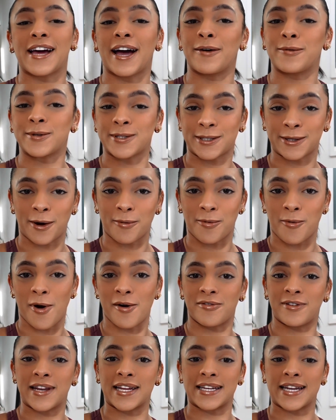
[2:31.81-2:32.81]
I will stop
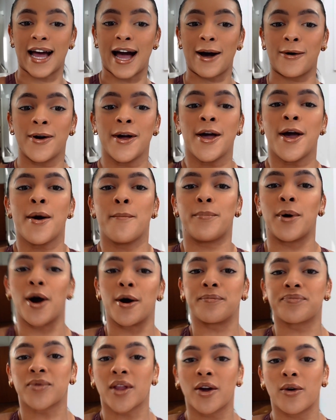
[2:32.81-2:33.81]
waffling now,
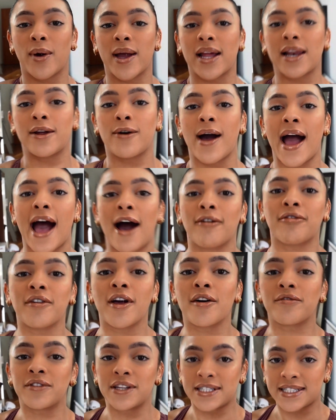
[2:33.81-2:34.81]
but quick little outfit of the